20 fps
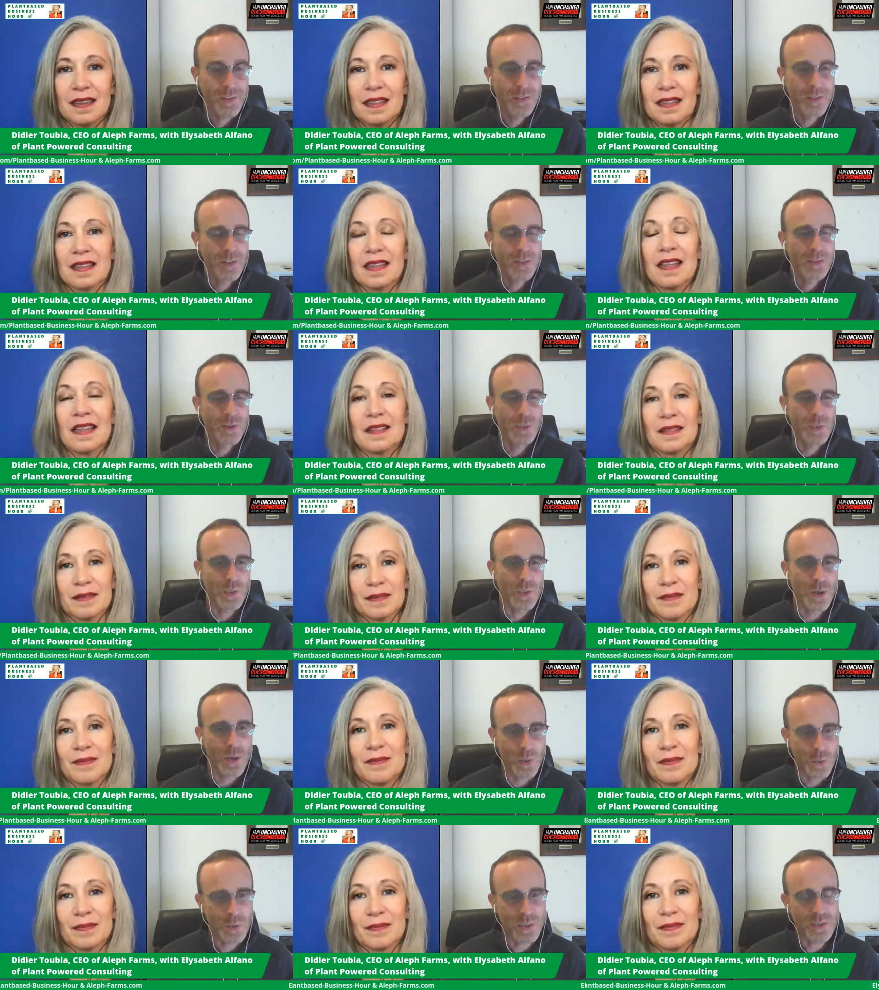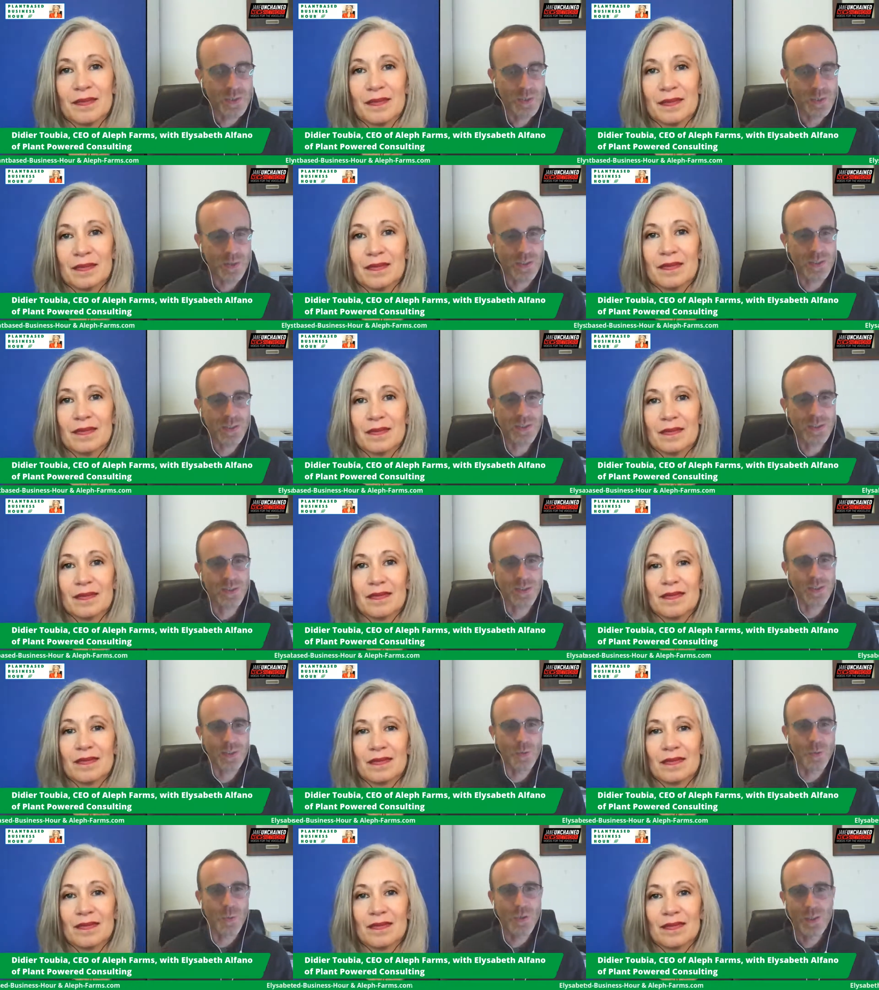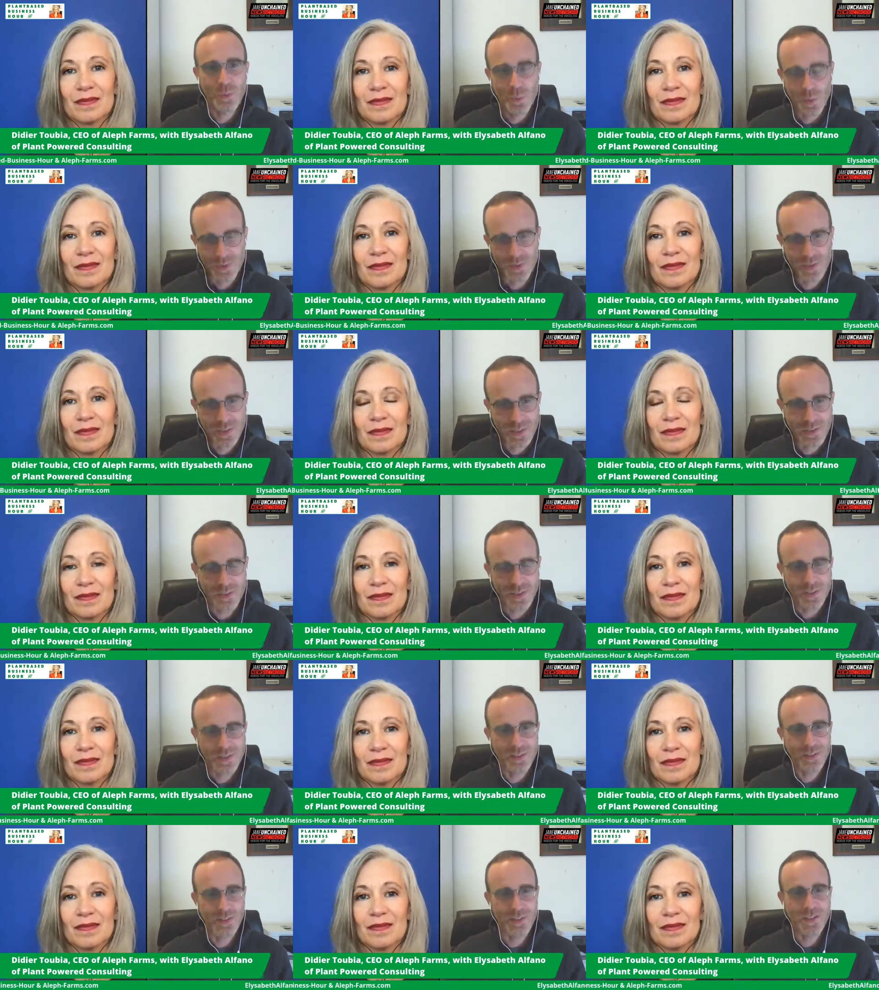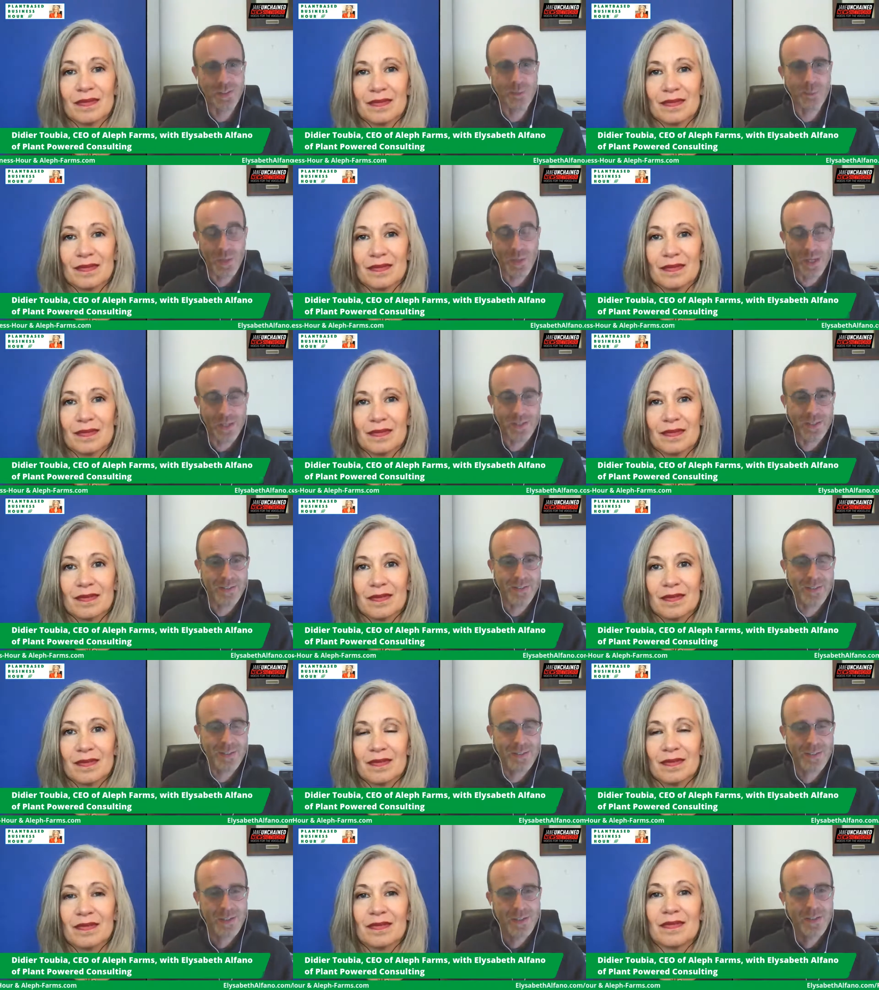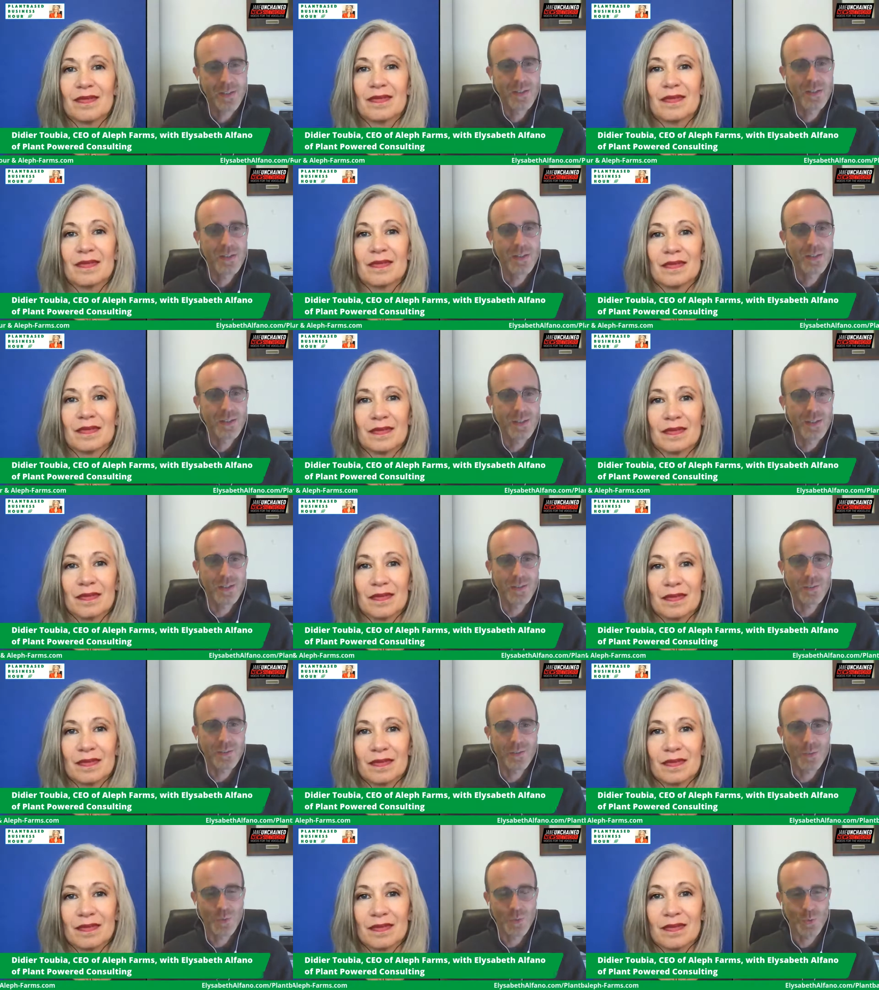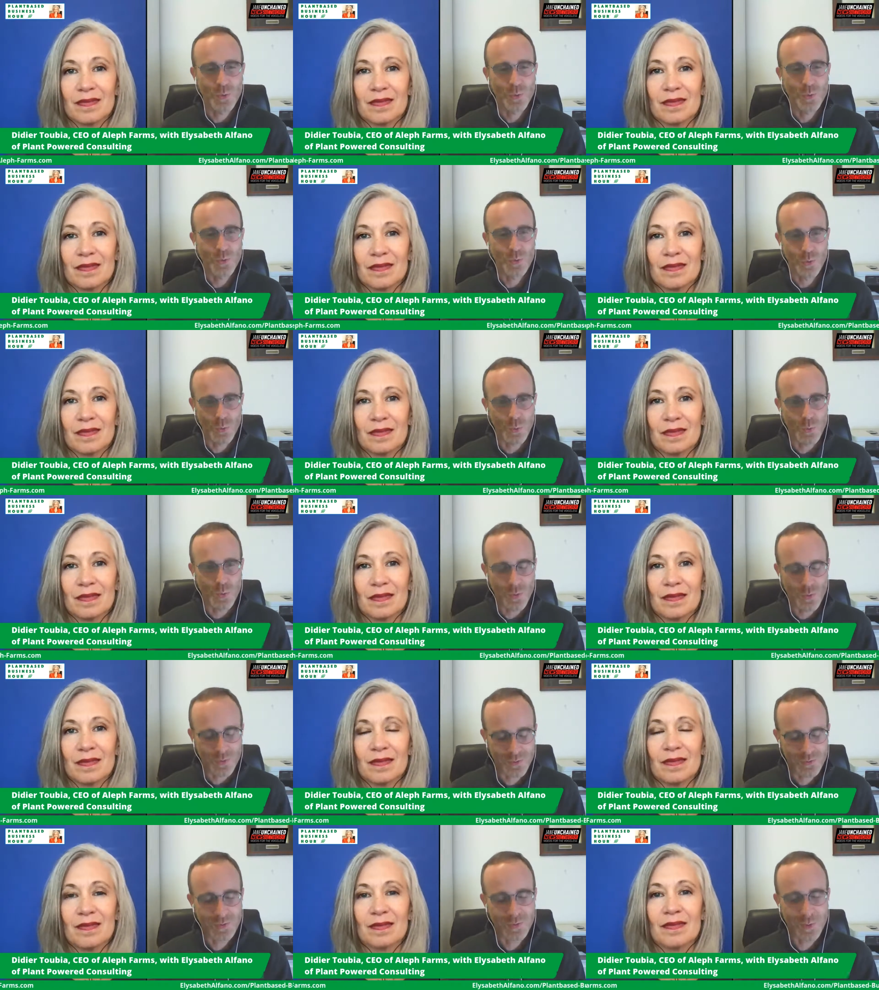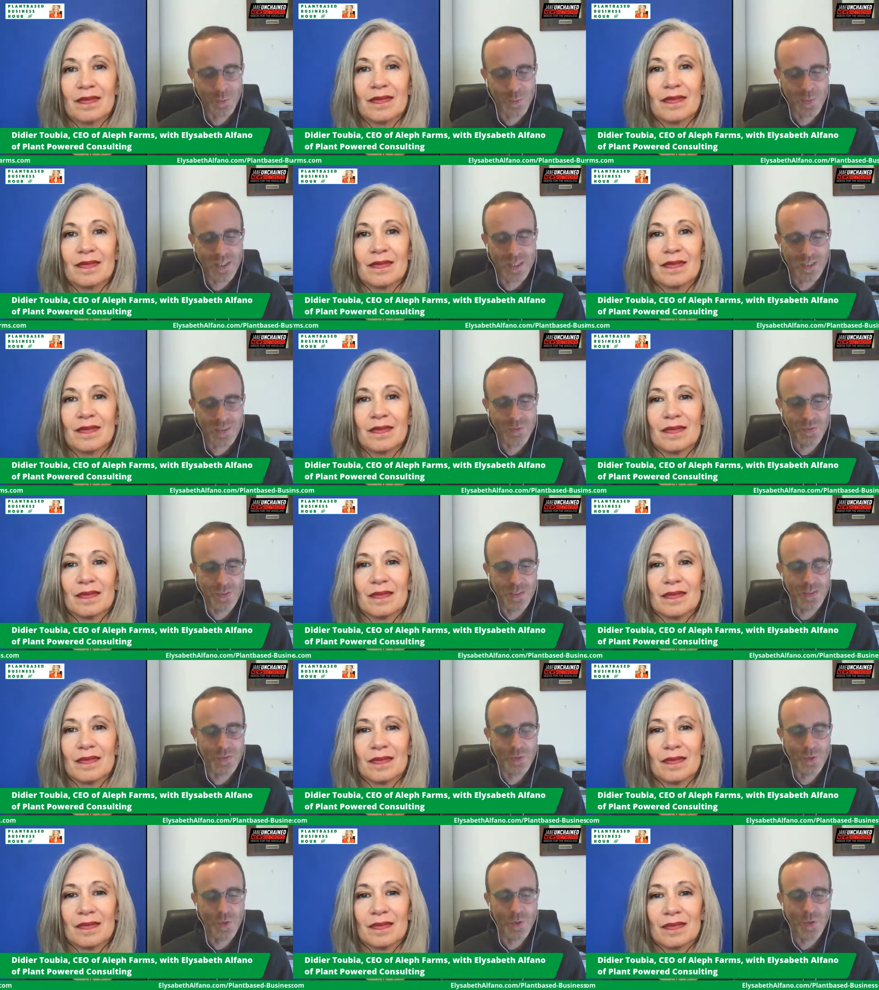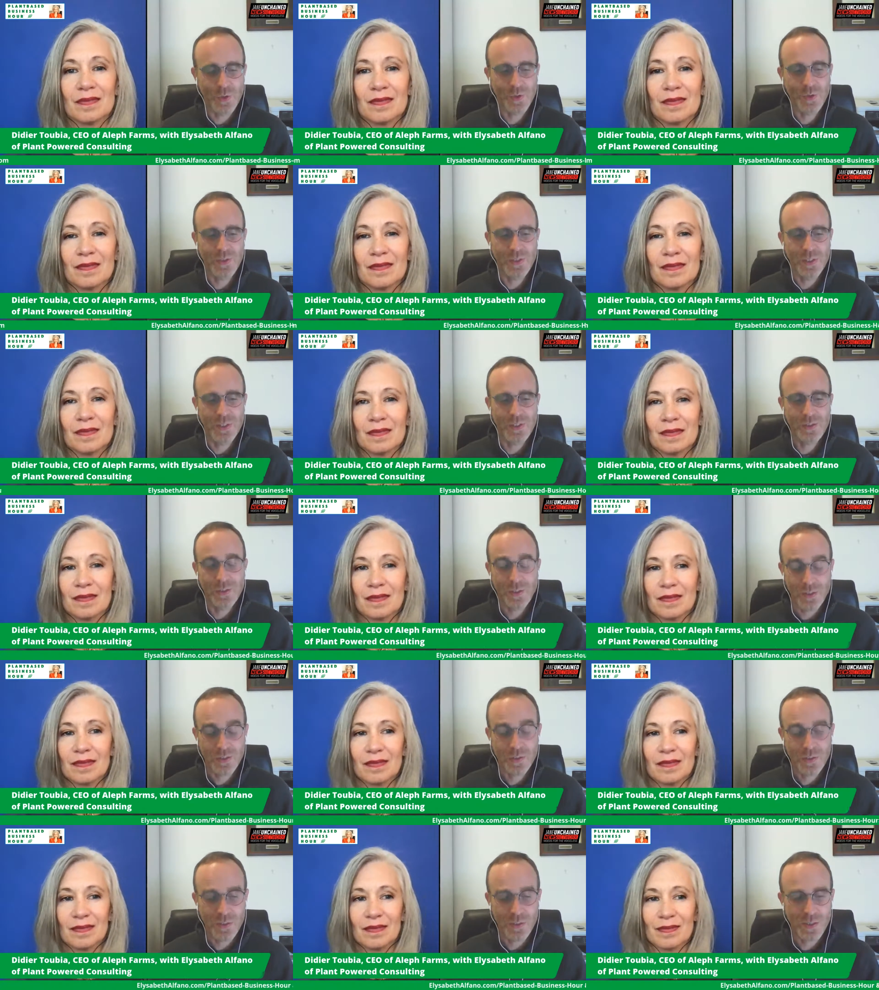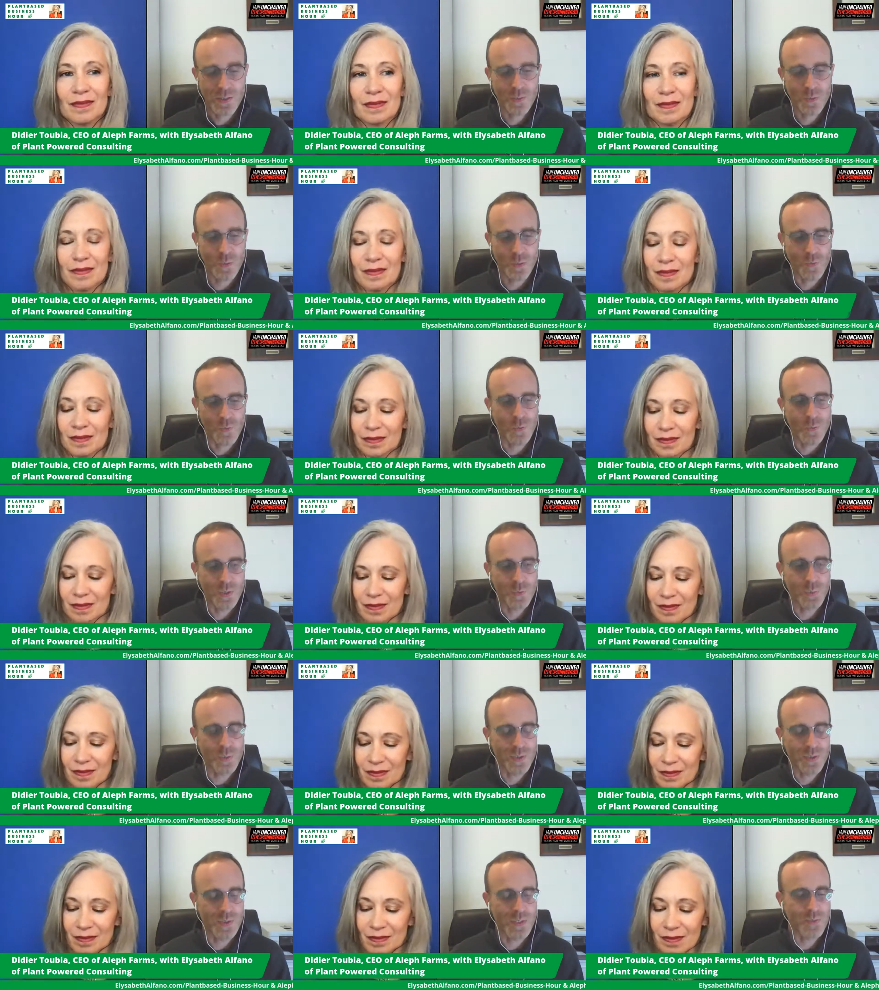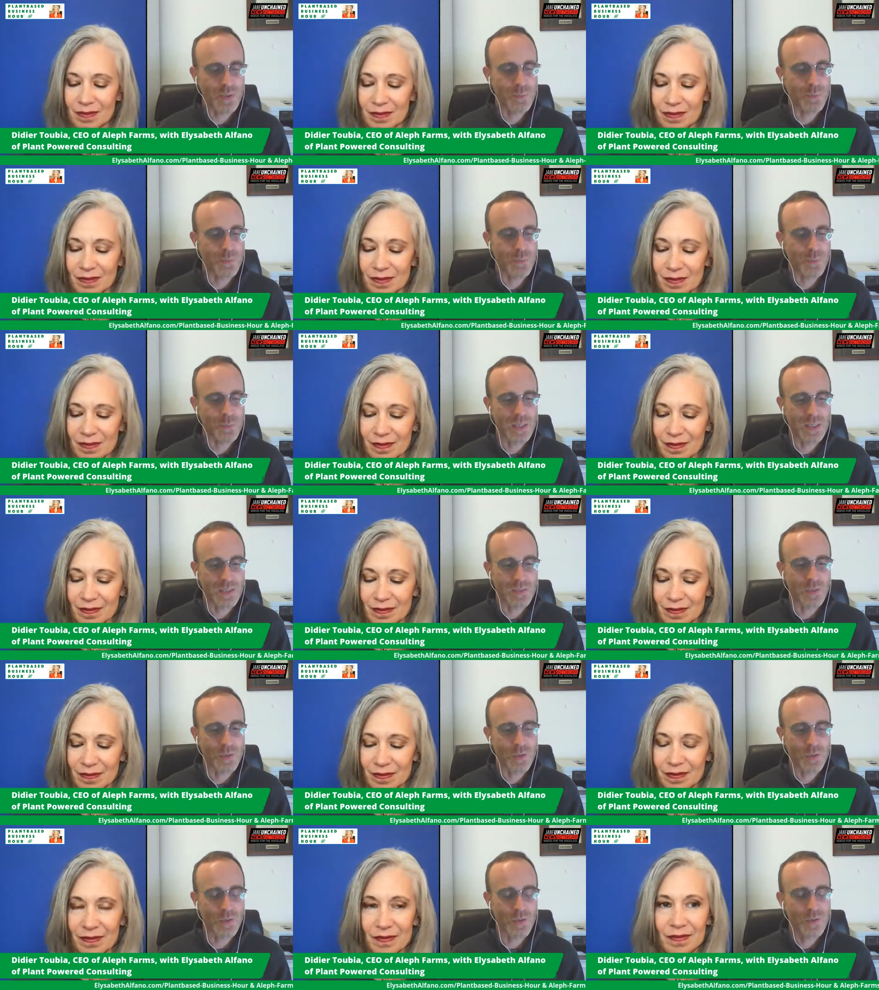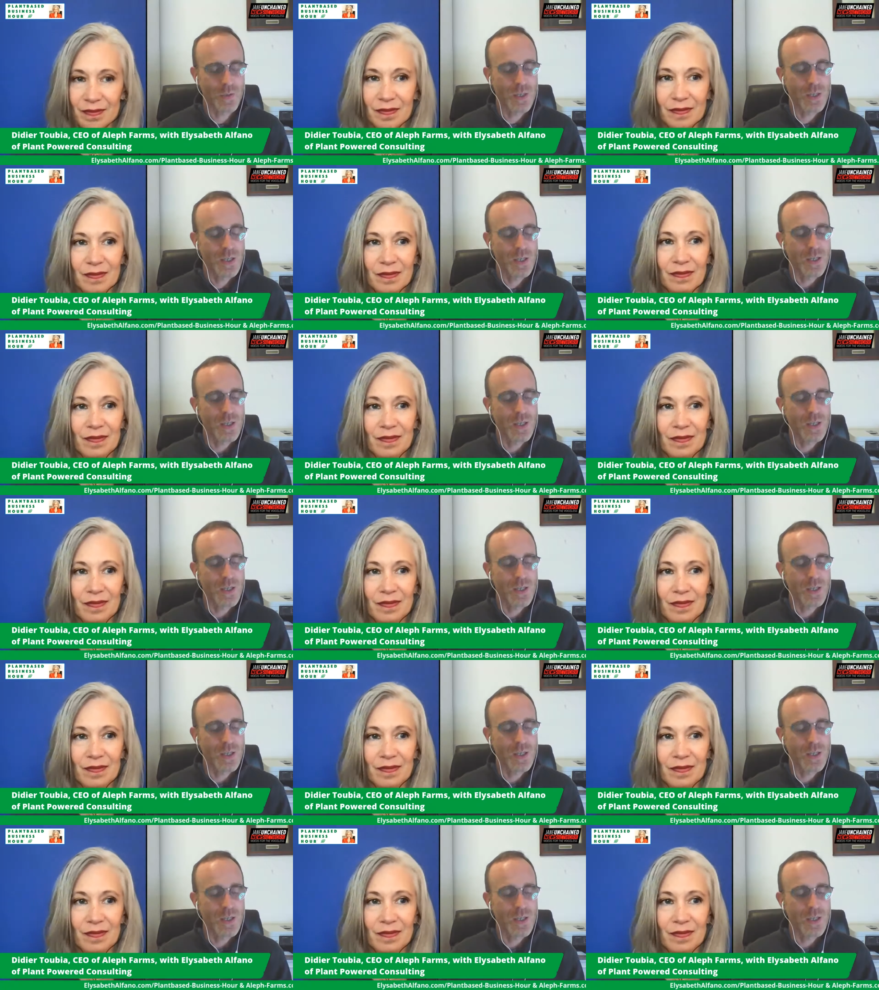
Speaker 1: Ah. We're already using uh, 1.7 planets to support human activity on Earth and, the resources of 1.7 planet Earth.